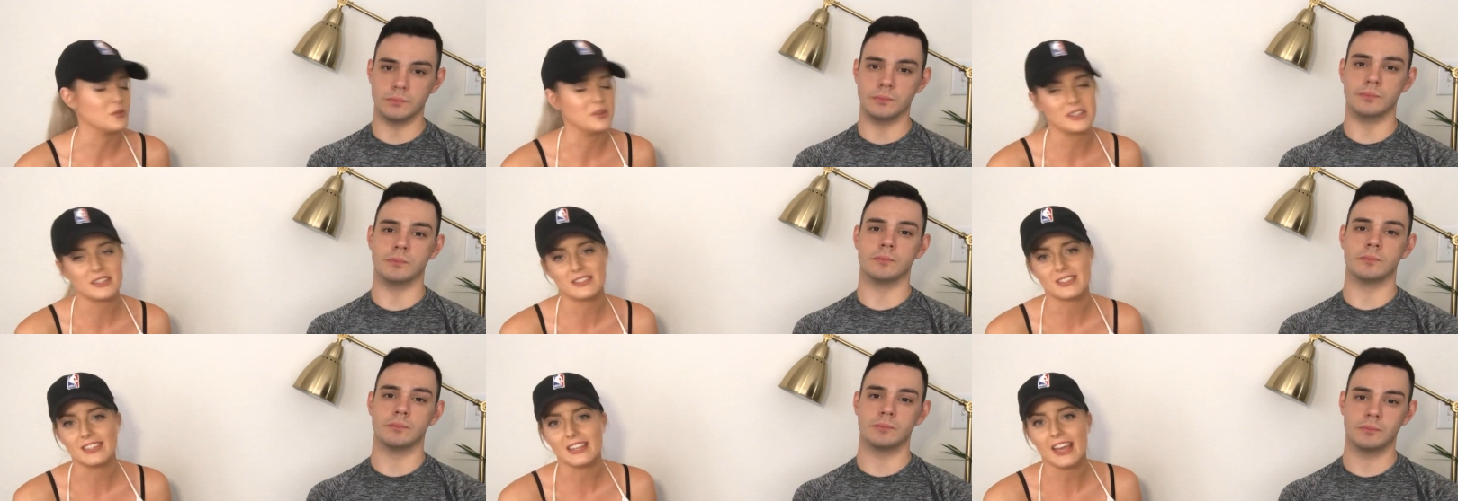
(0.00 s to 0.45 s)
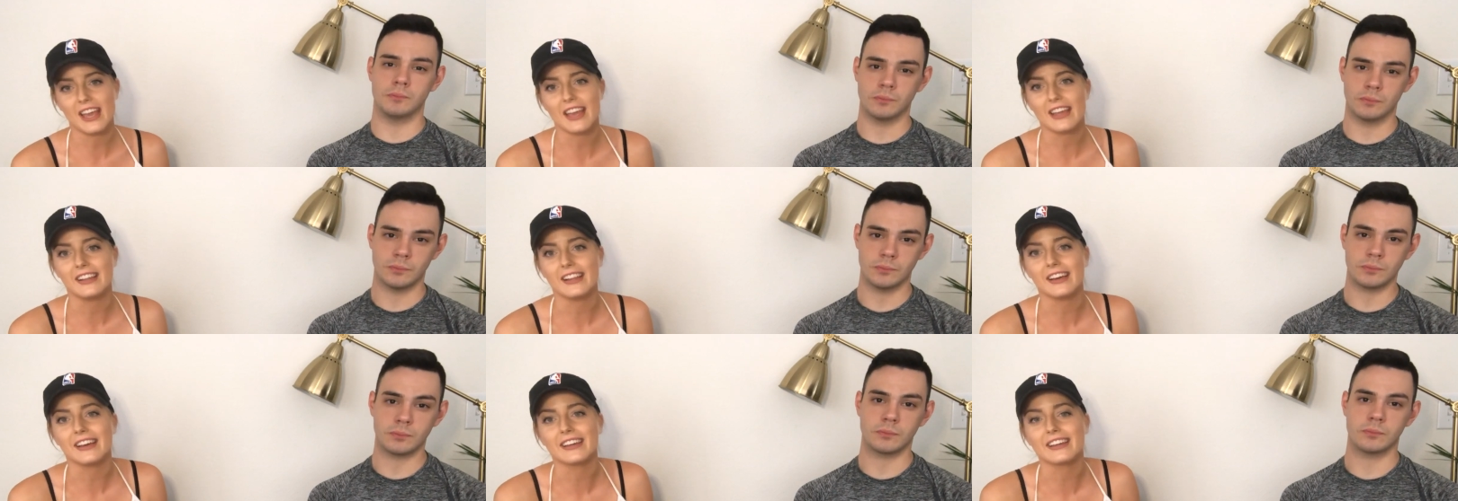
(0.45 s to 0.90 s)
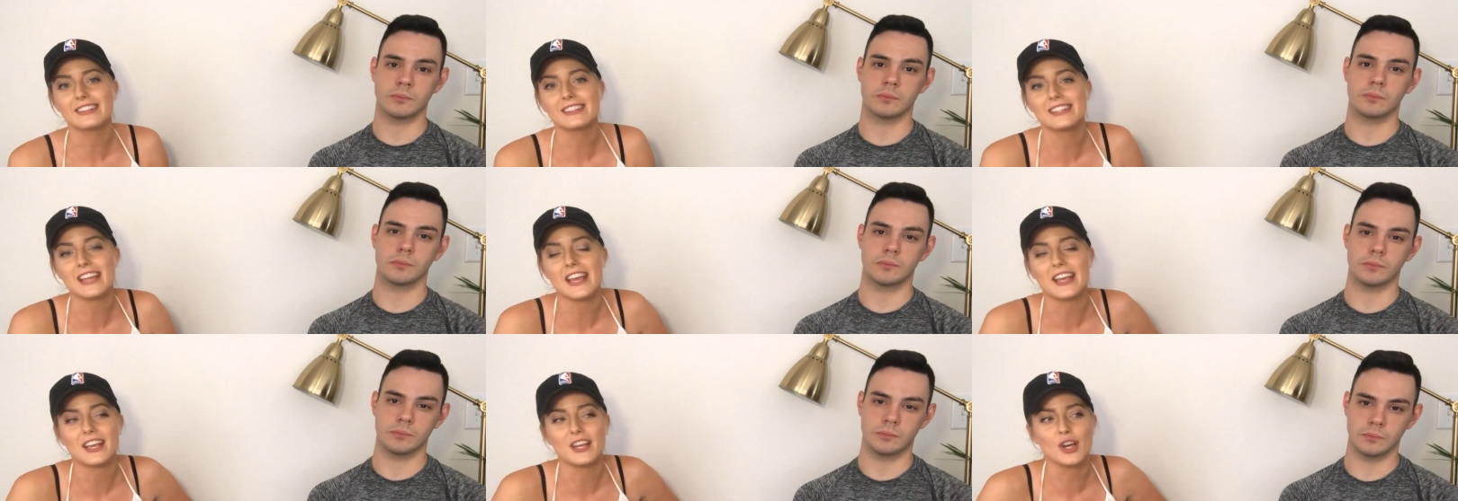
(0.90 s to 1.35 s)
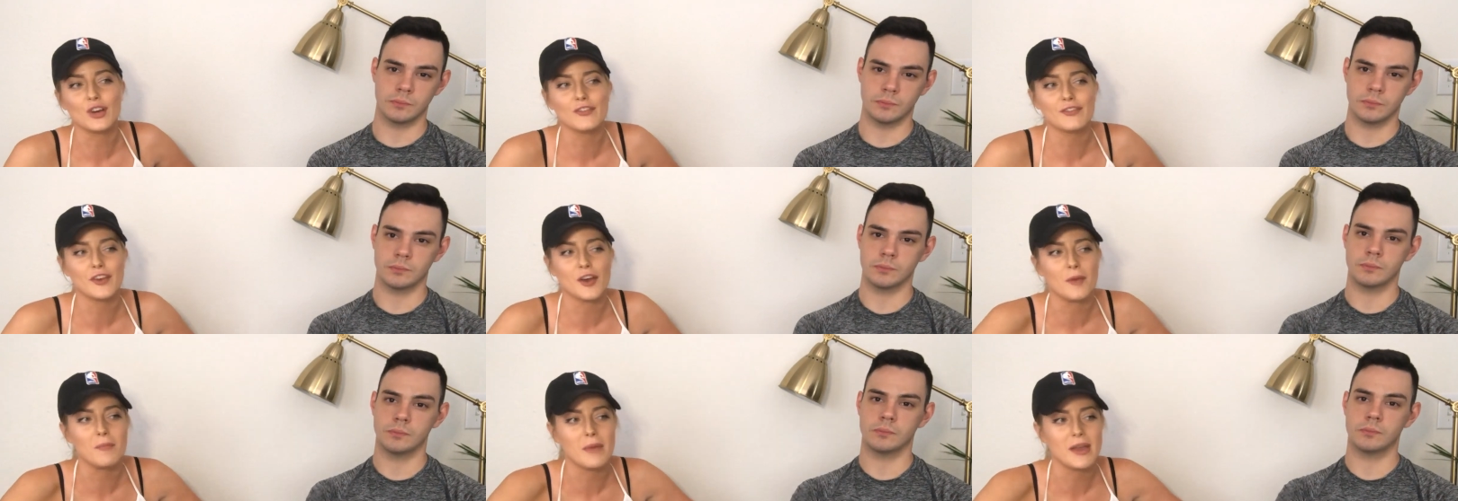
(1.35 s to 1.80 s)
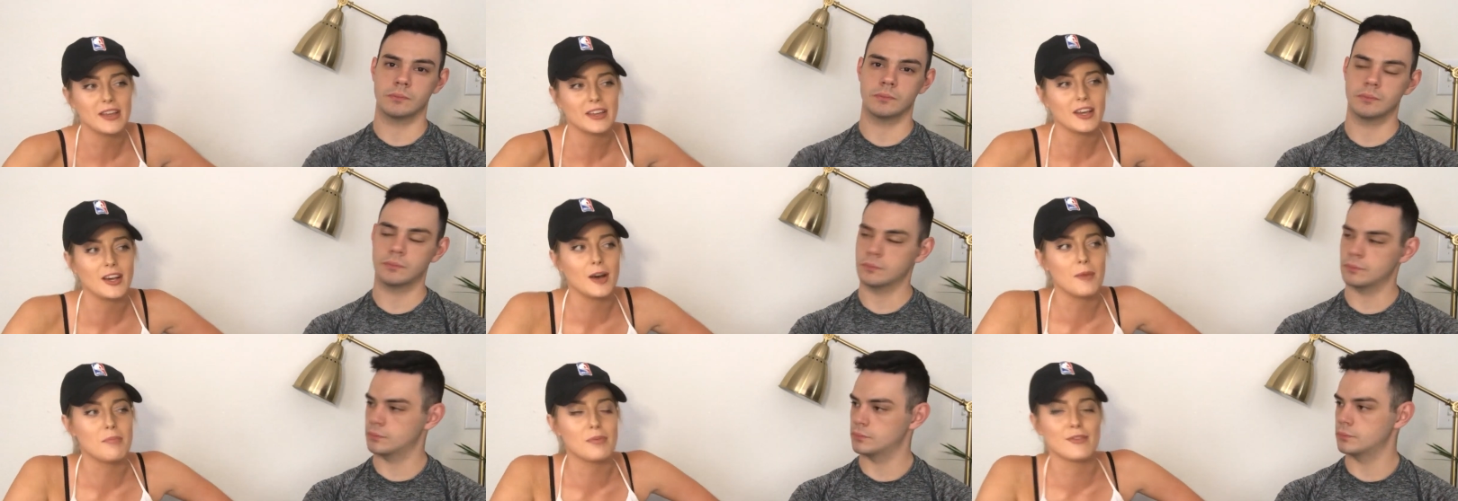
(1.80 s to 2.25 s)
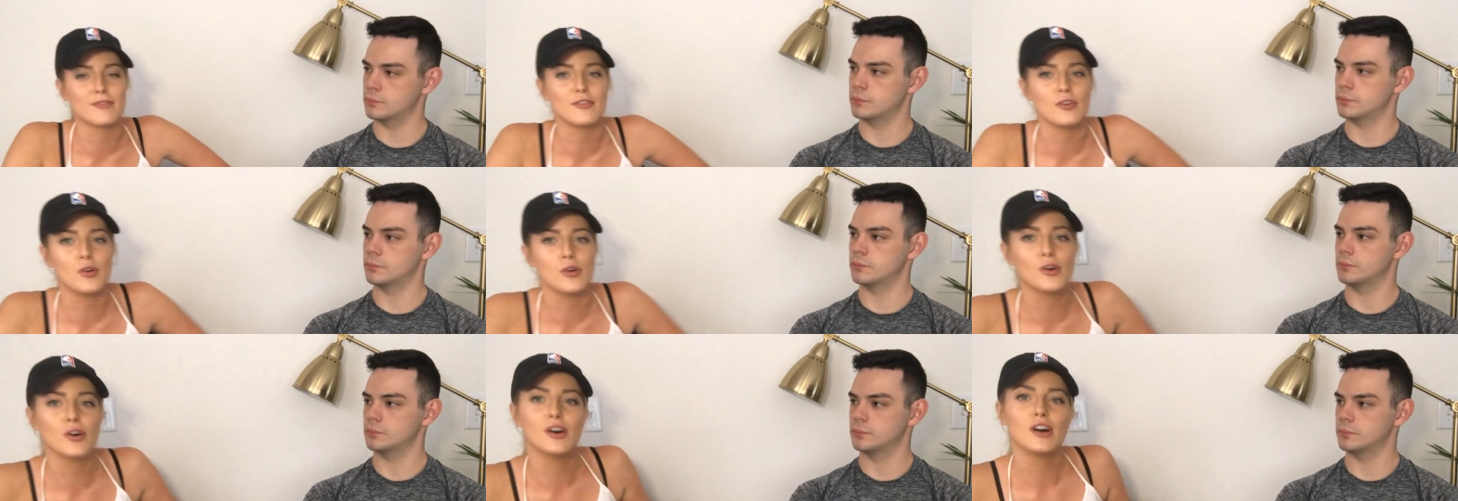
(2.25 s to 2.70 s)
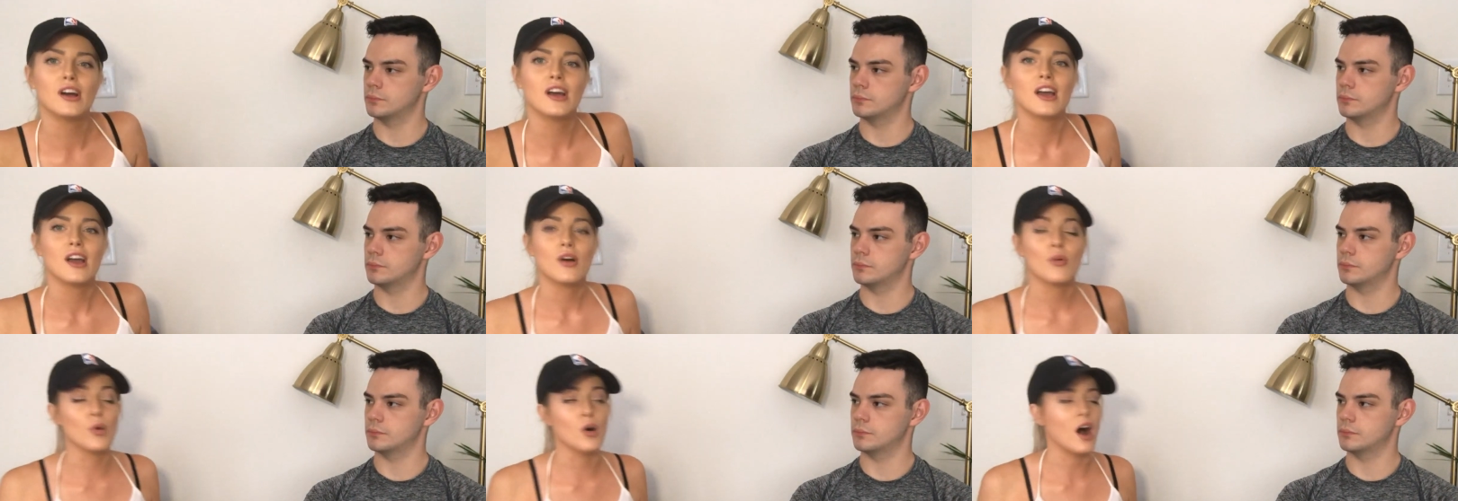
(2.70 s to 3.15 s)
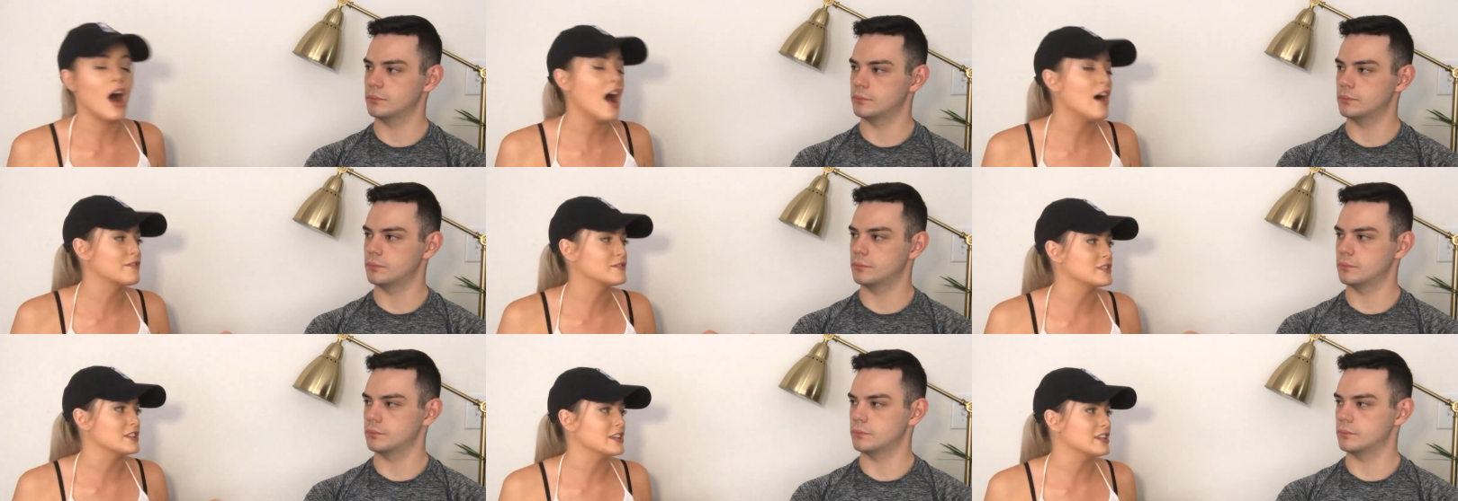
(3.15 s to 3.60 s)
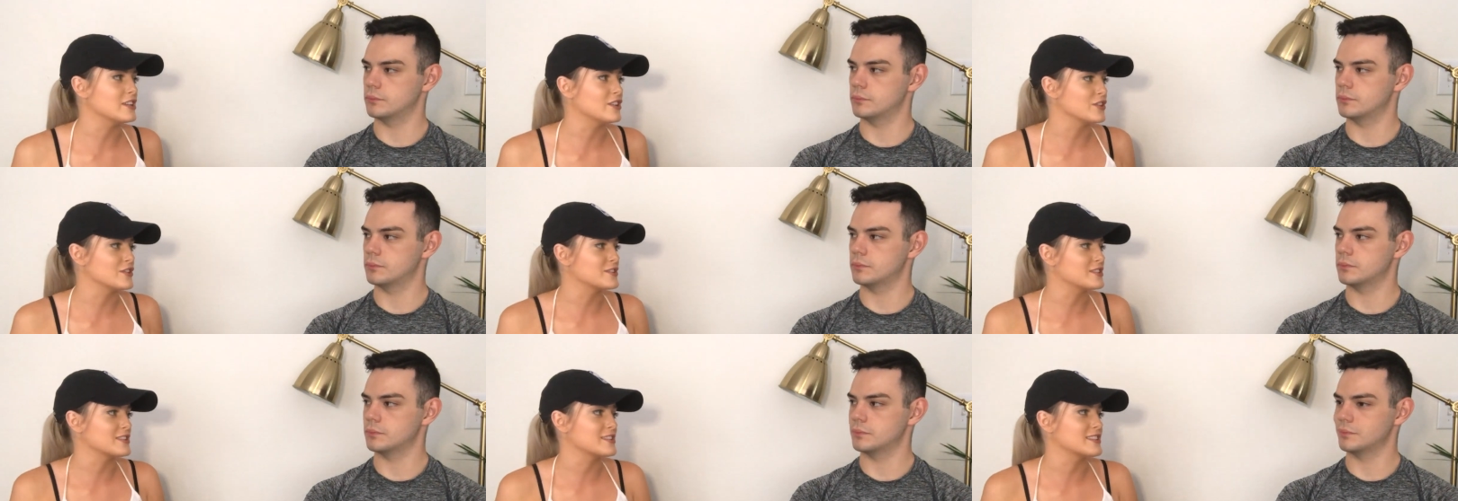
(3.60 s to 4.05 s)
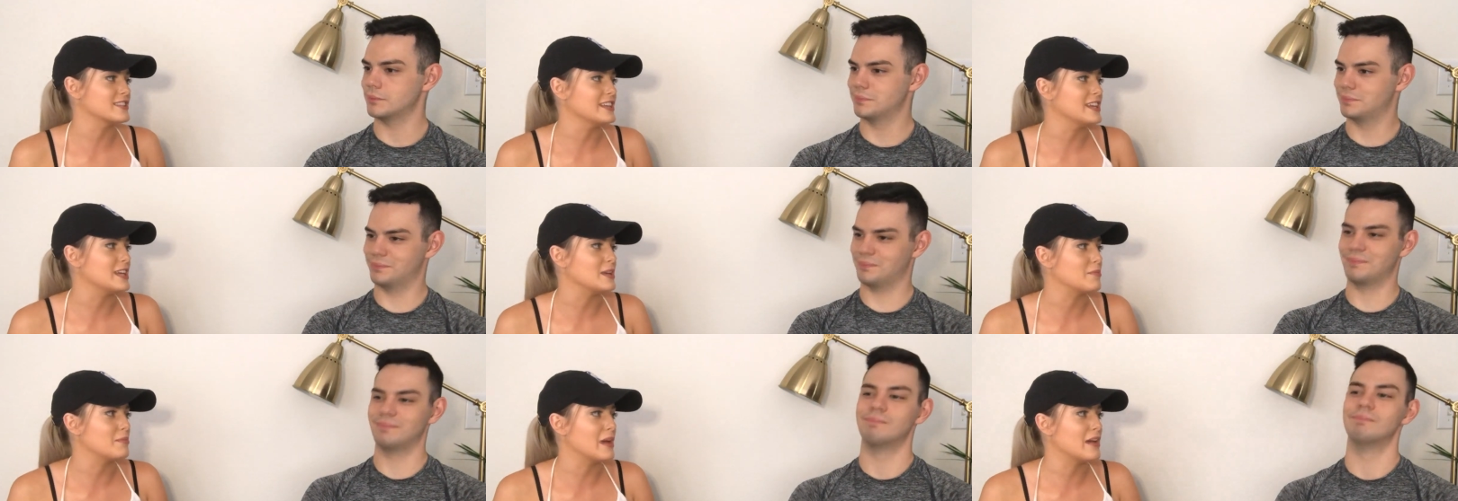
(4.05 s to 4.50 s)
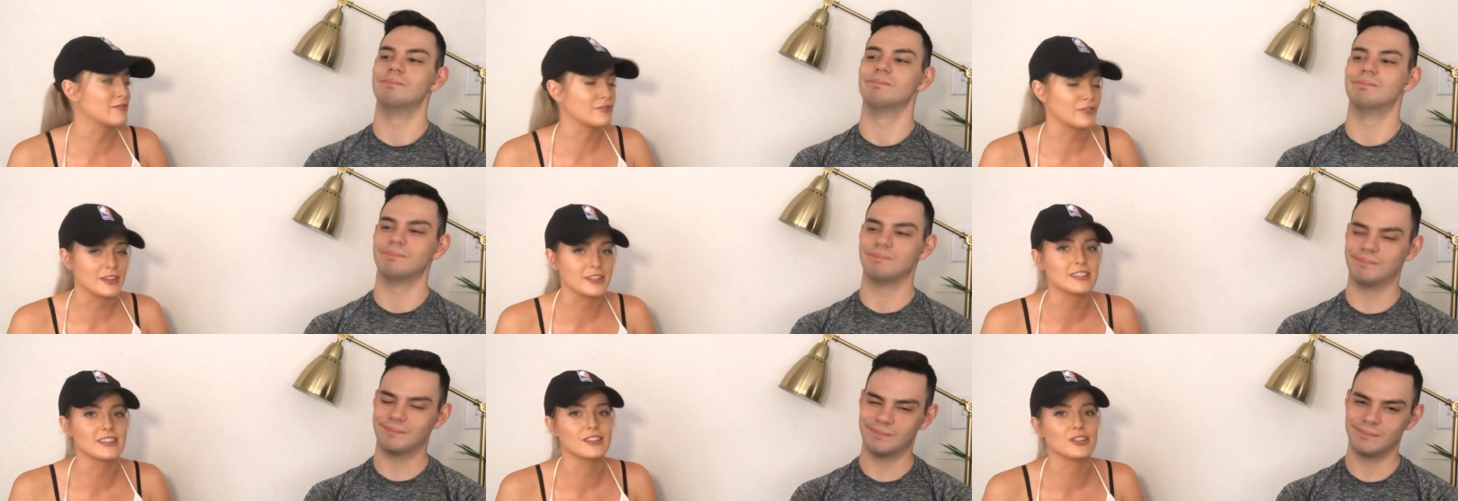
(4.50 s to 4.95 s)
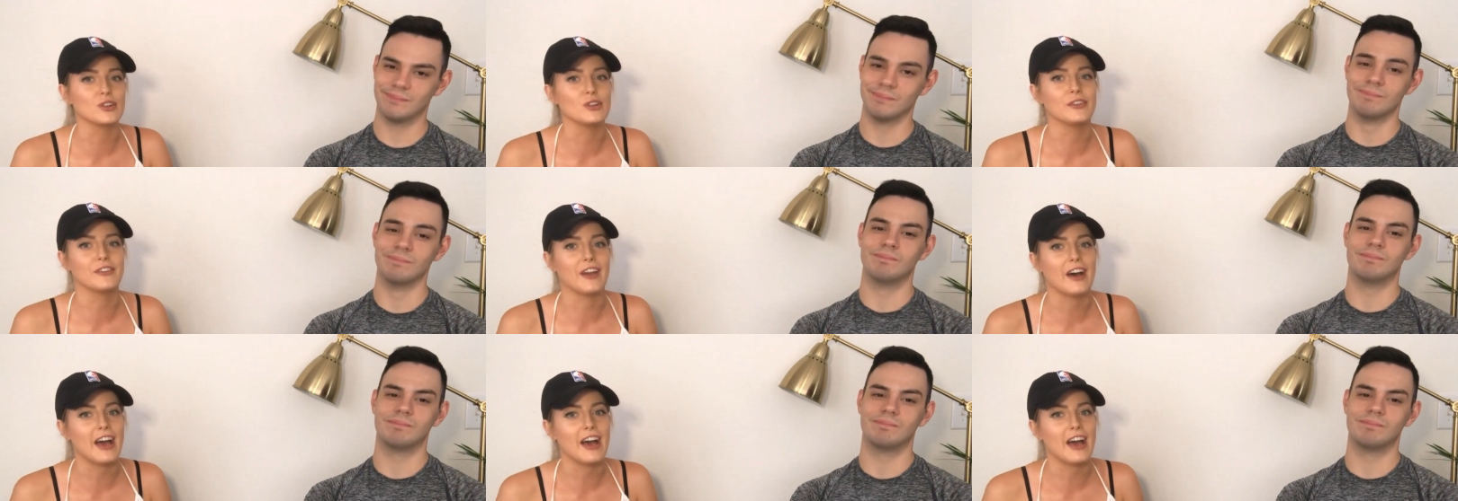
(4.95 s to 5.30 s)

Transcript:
Speaker 1: to us mm-hmm. today like taking off her makeup before well after he goes to sleep every single